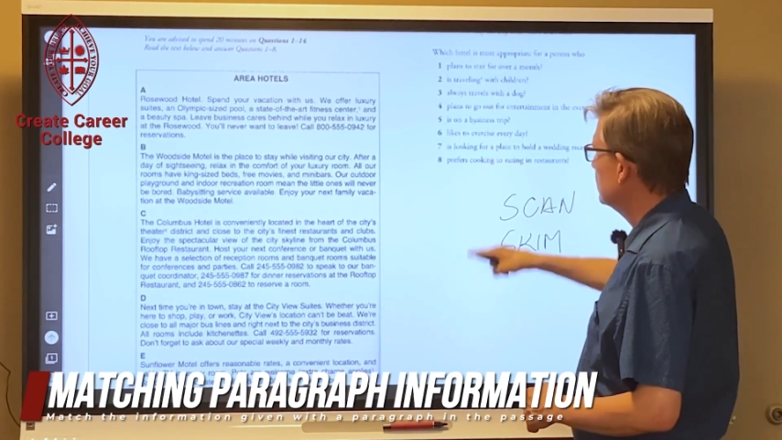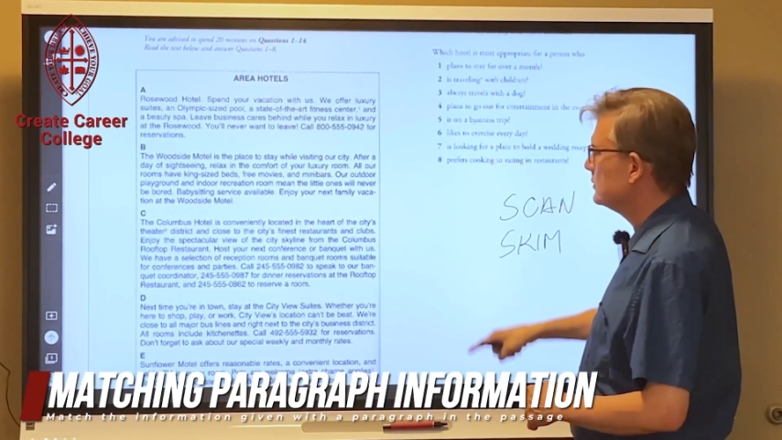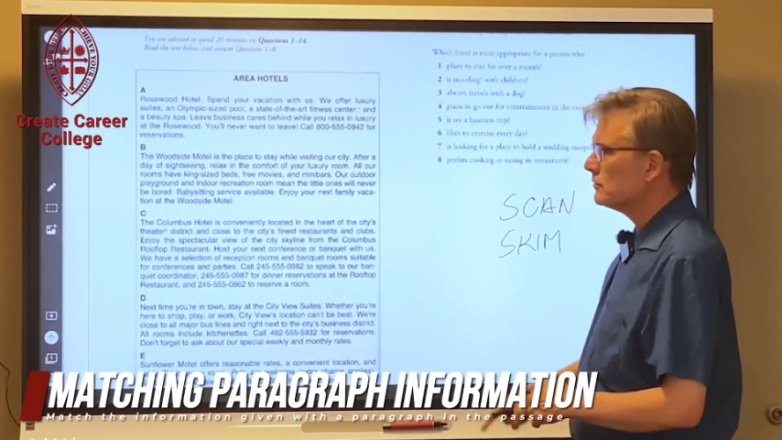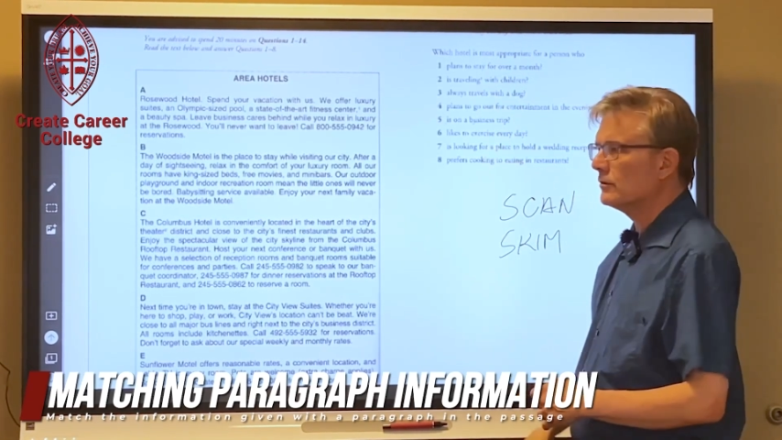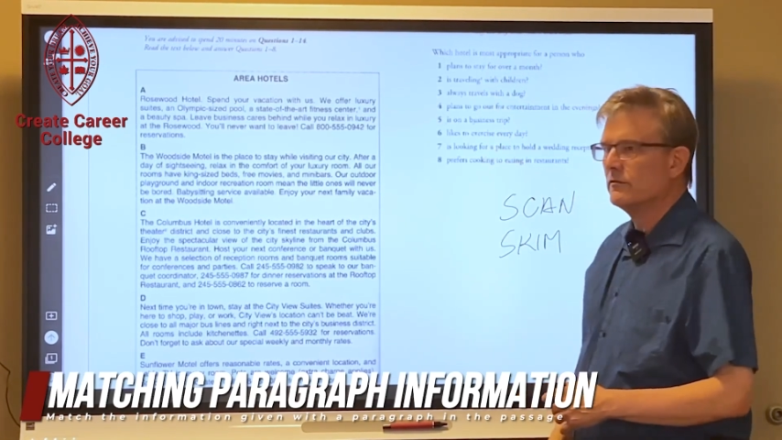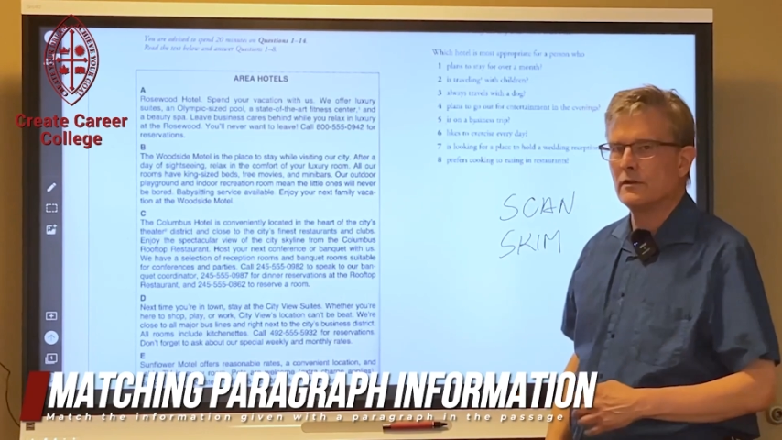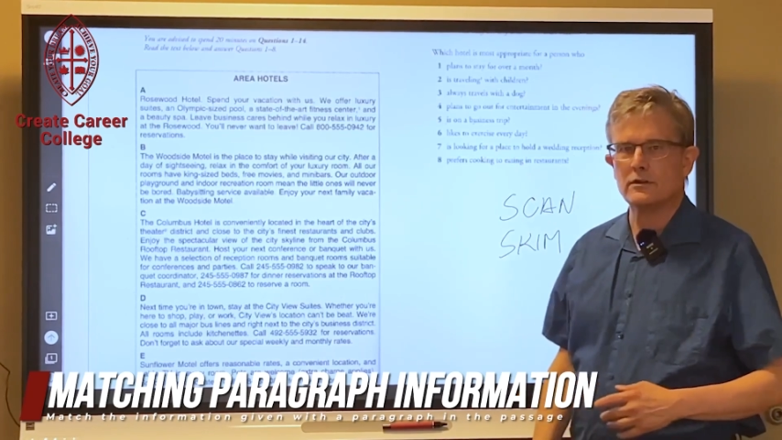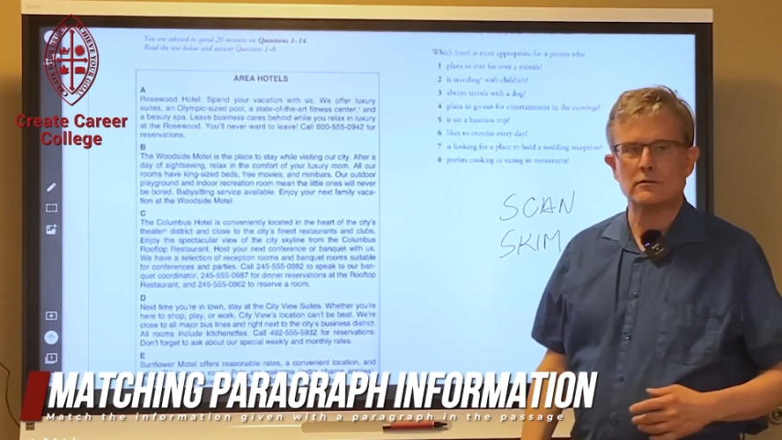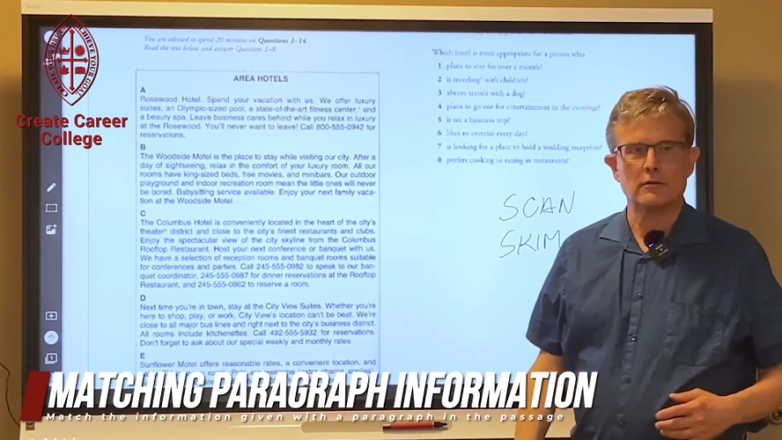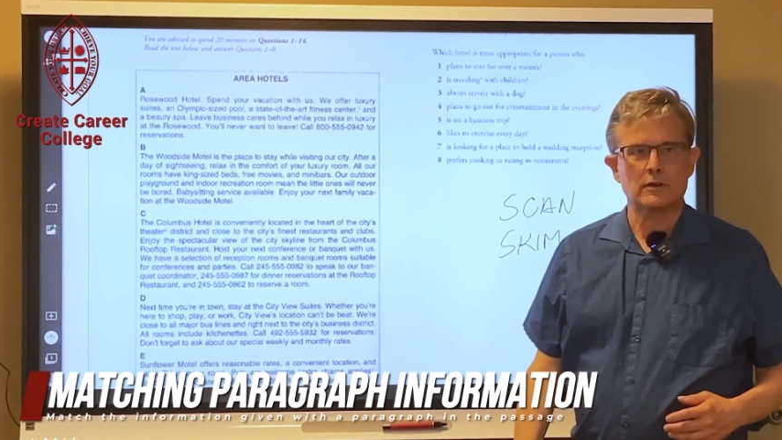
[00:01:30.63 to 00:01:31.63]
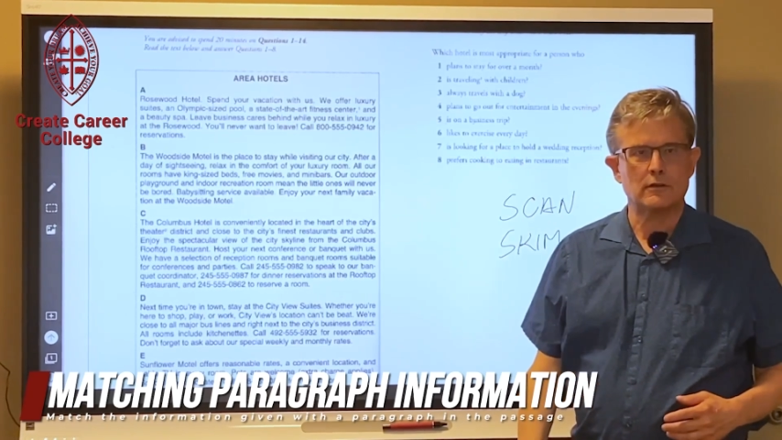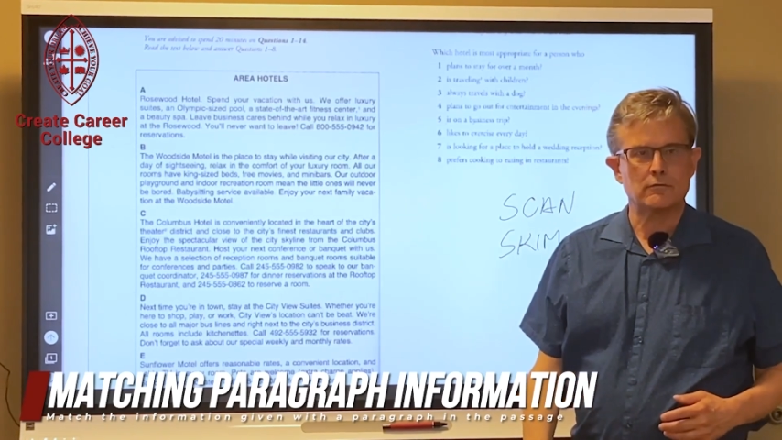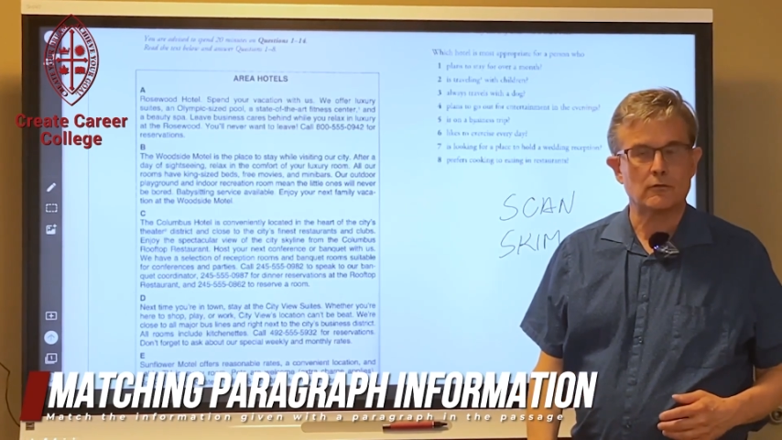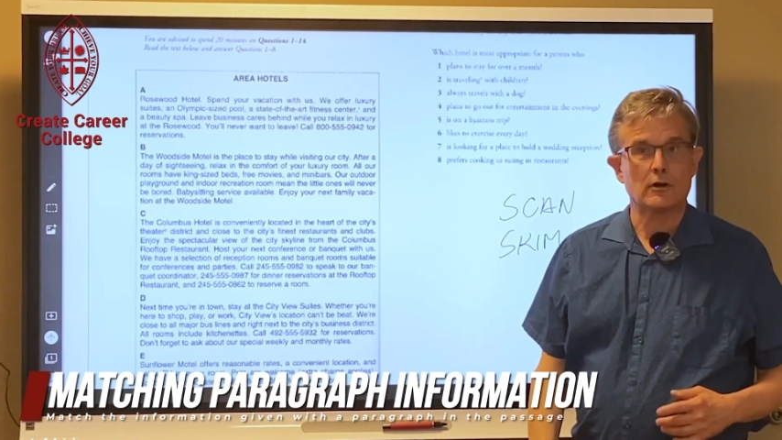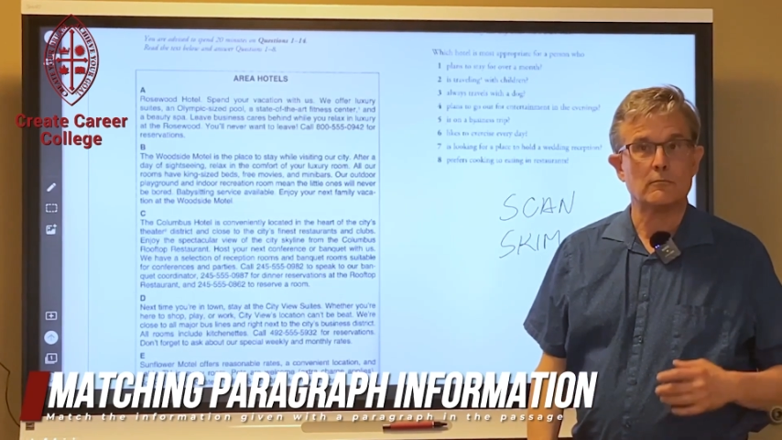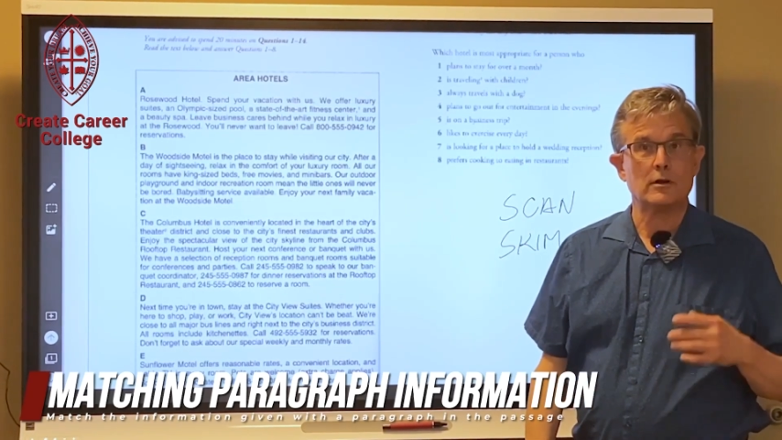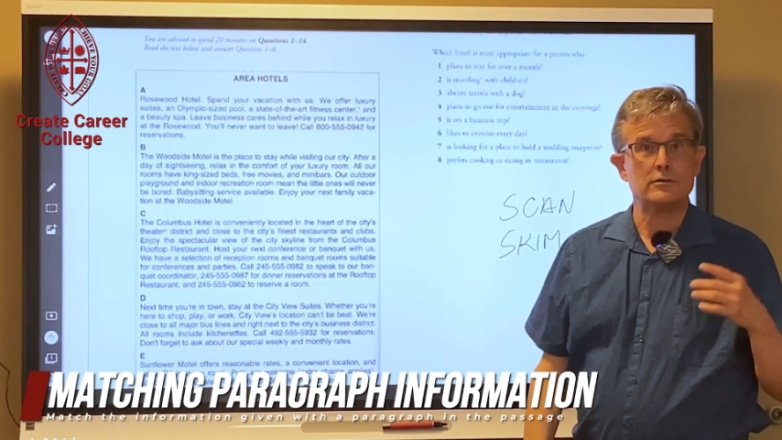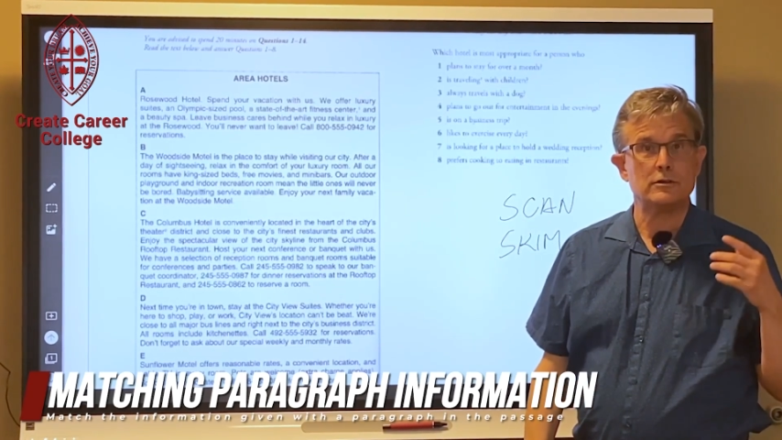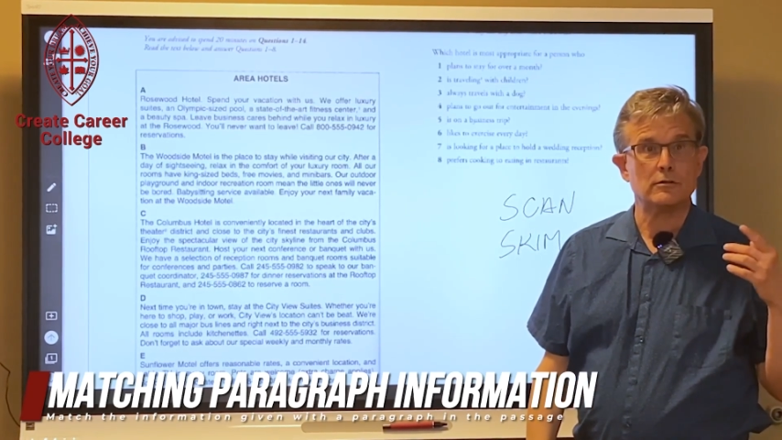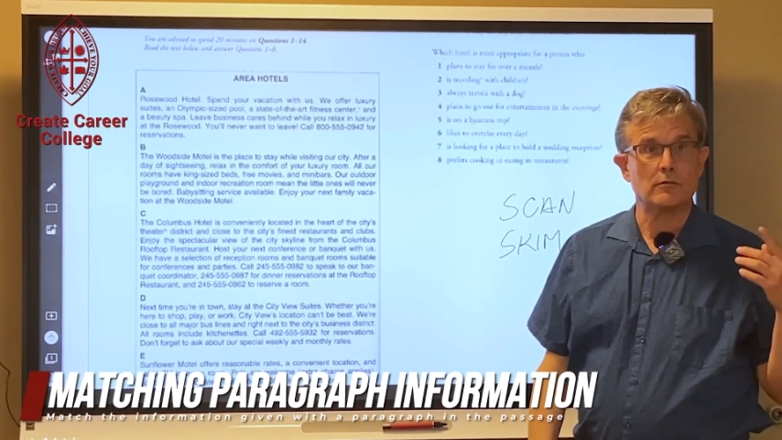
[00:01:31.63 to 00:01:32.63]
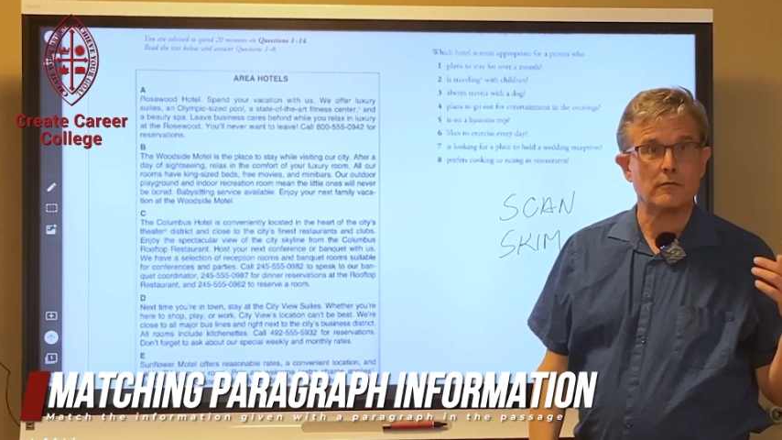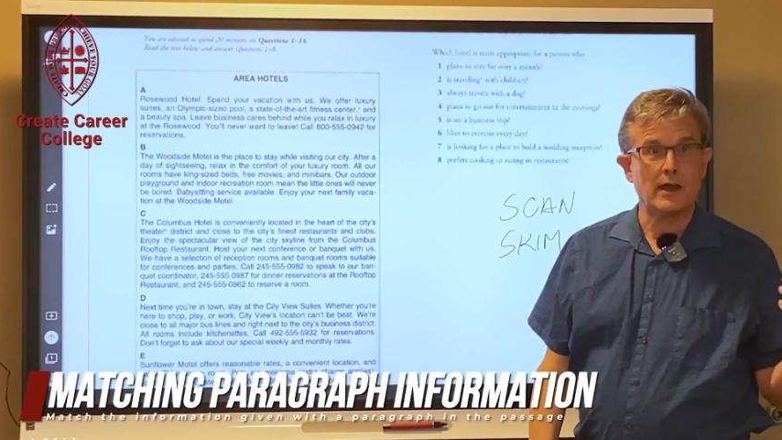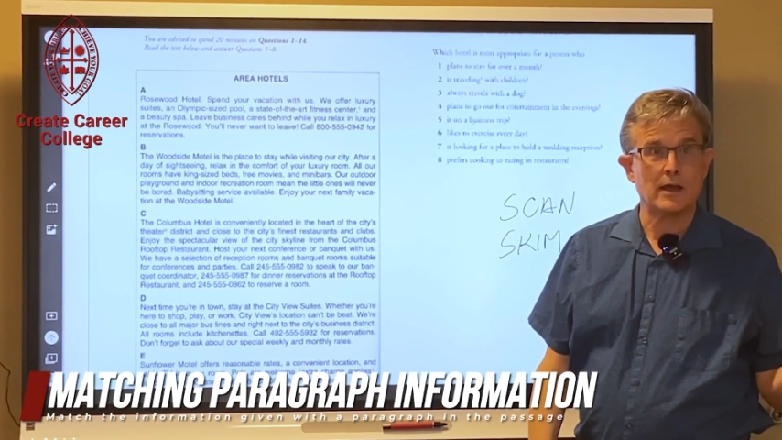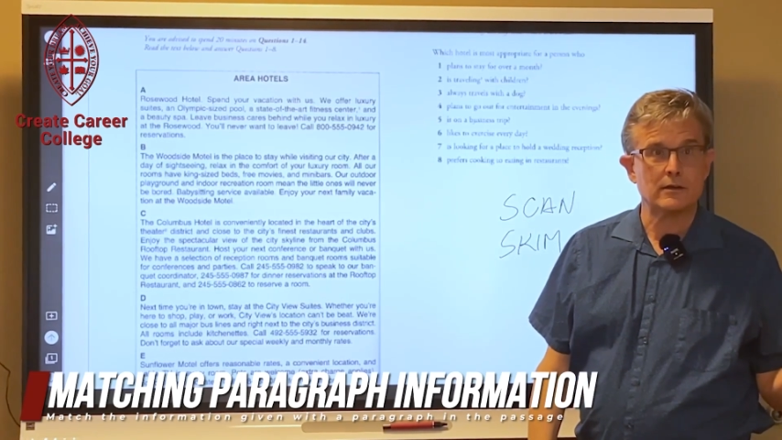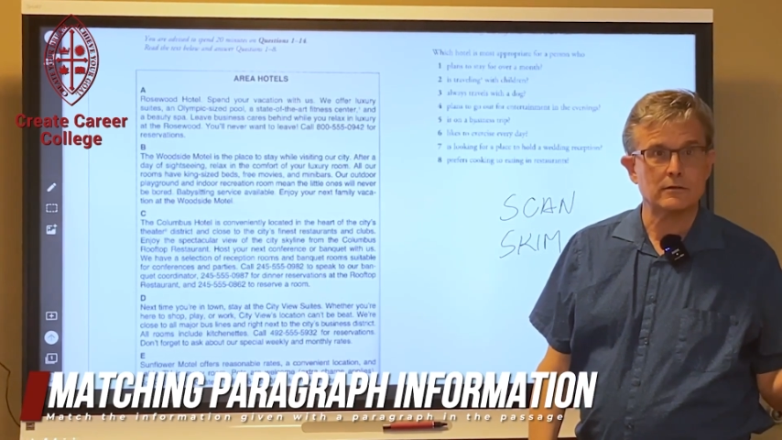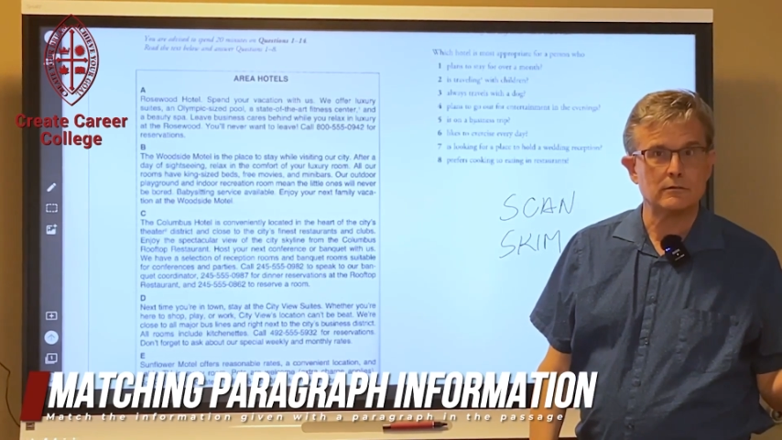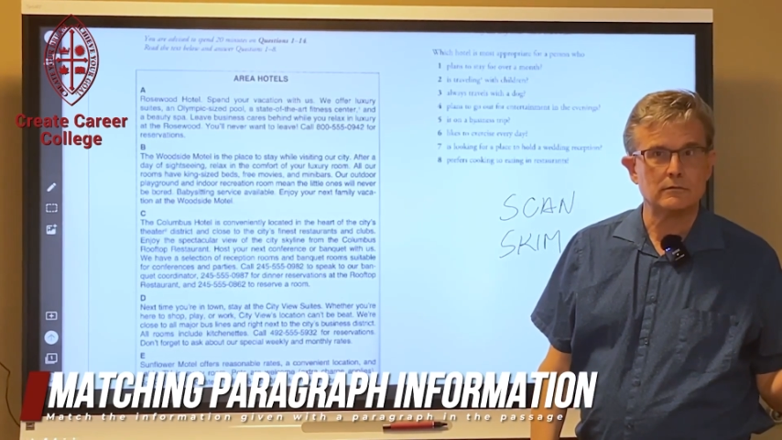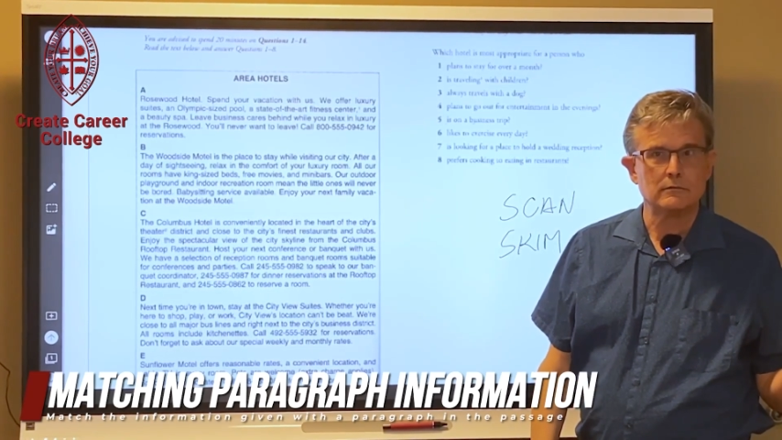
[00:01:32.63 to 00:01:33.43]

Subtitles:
sort of things you're looking for. And once you know that,